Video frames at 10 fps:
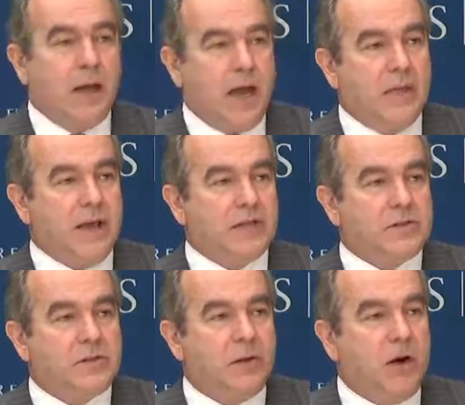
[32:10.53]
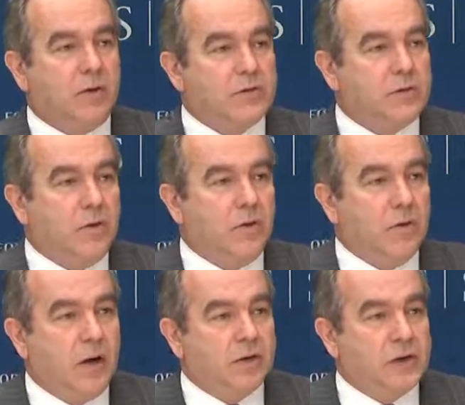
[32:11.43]
And that's
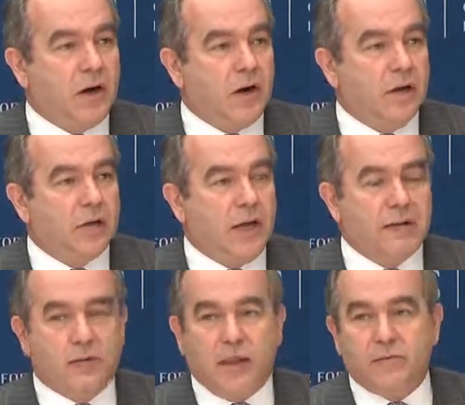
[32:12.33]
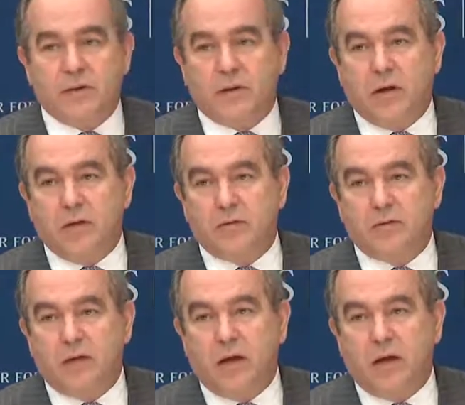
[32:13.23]
also uh, shared at the level of